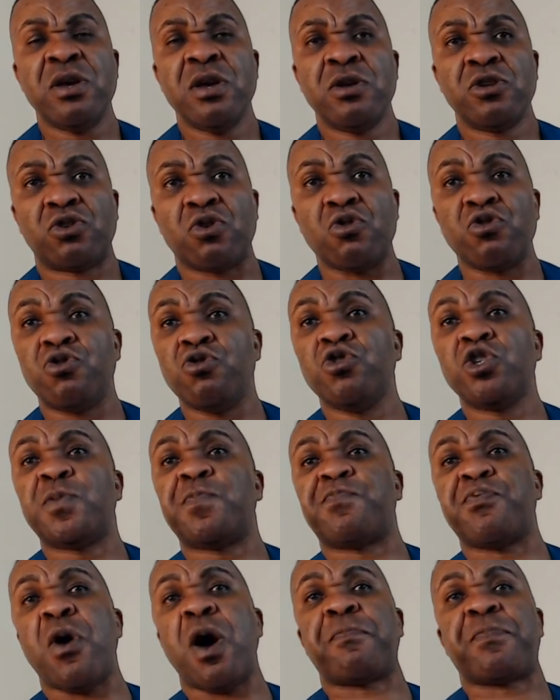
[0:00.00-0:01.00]
to use
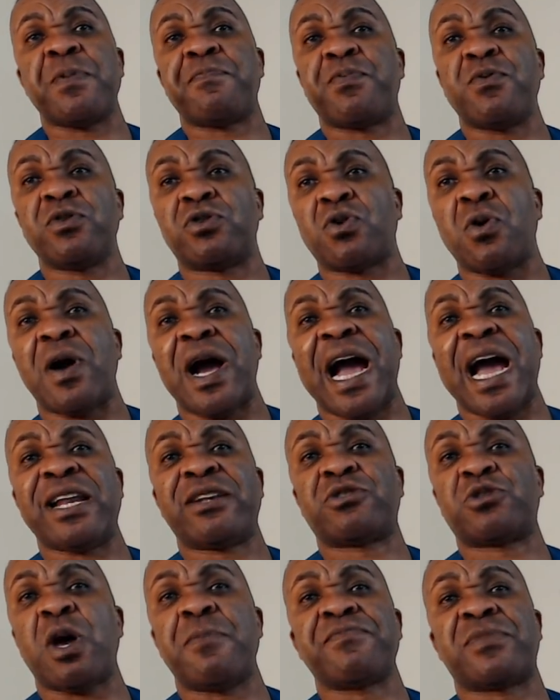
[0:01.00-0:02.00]
poor people to add
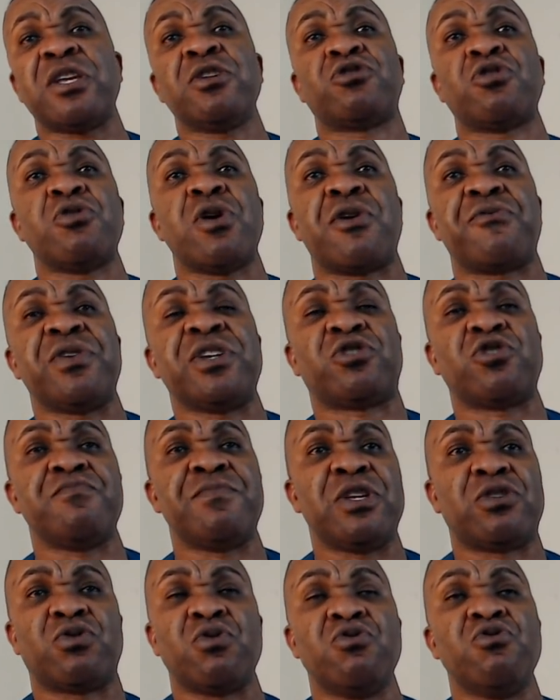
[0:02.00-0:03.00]
something to your
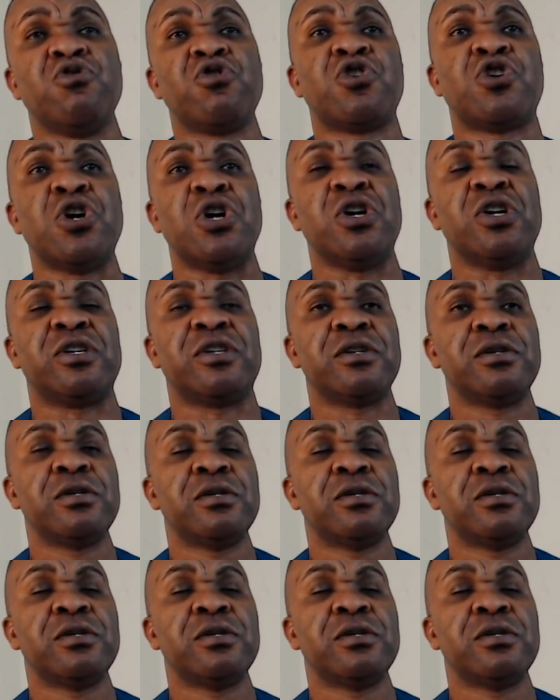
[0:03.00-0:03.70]
resume to look good,